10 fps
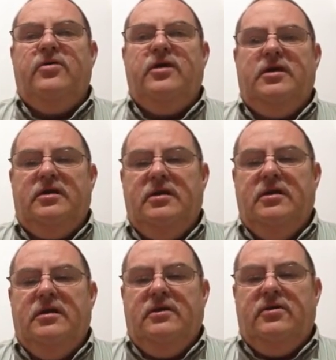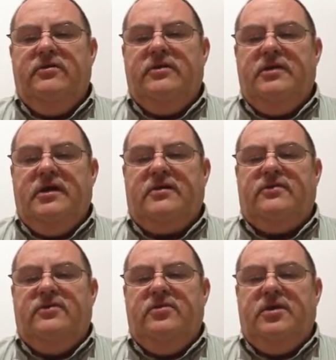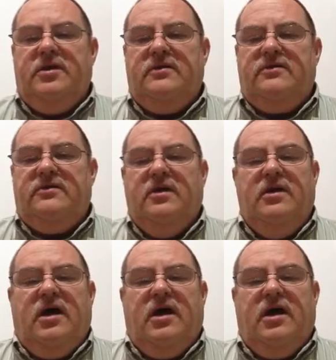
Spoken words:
Green, and over the next few minutes,